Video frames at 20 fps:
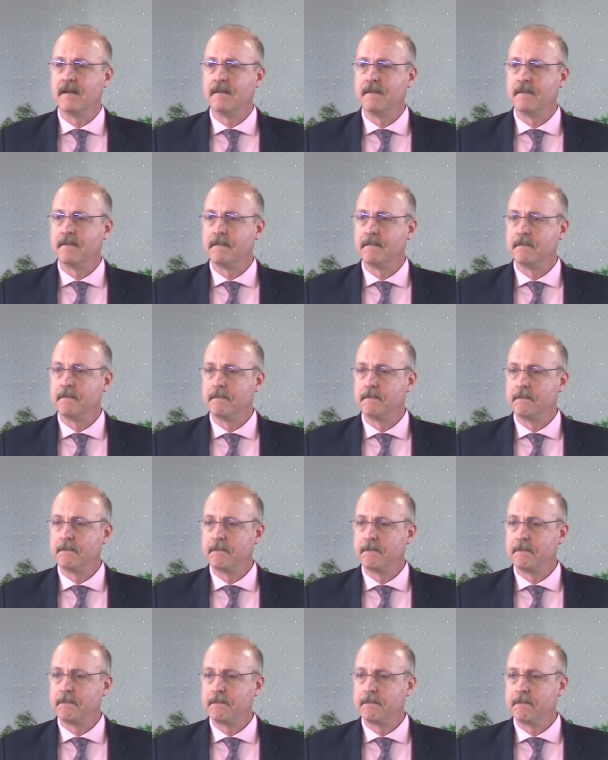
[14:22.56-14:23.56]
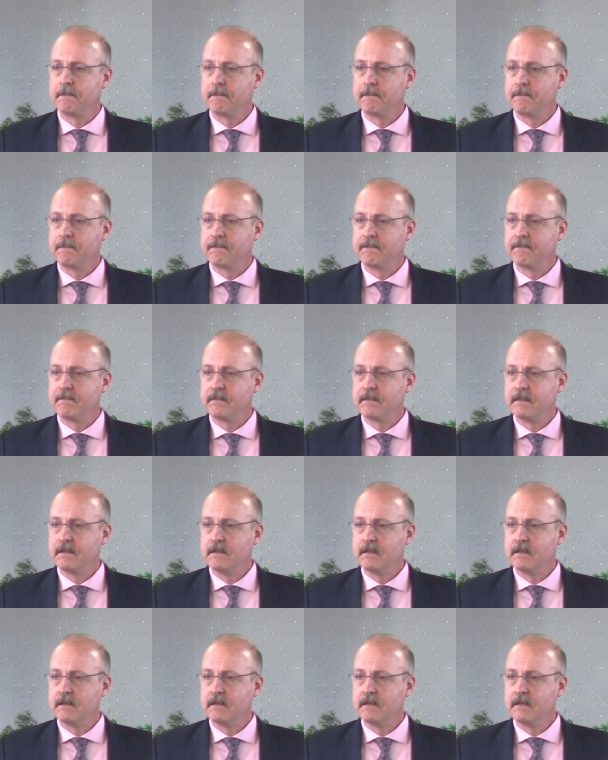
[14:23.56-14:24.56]

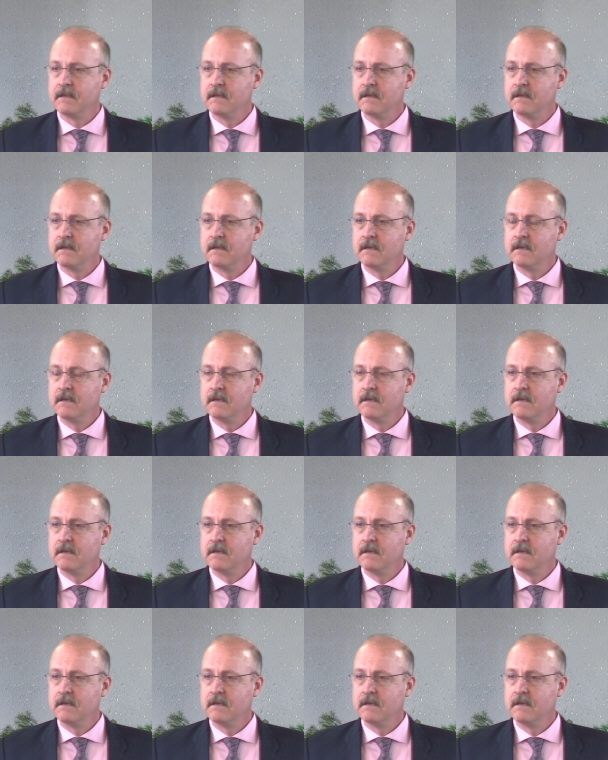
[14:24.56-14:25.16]
(silence)